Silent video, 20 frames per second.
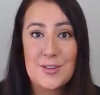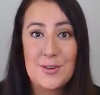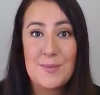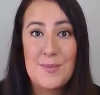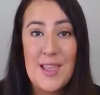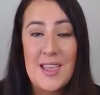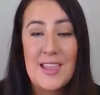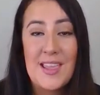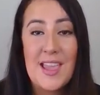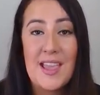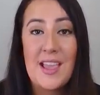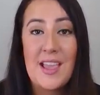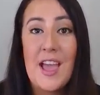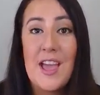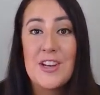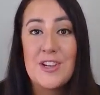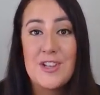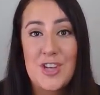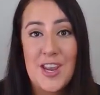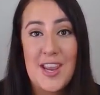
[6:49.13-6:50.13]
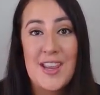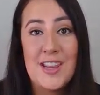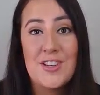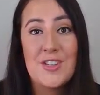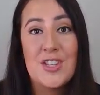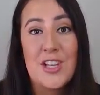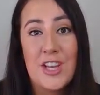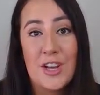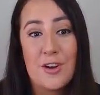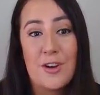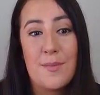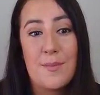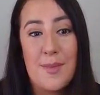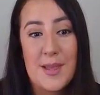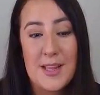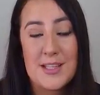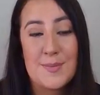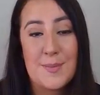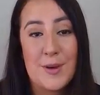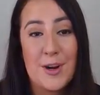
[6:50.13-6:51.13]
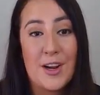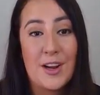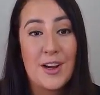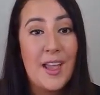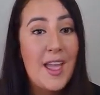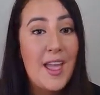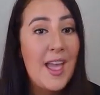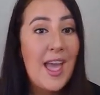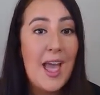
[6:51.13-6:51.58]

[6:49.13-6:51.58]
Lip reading: are making a change here in Pittsburgh,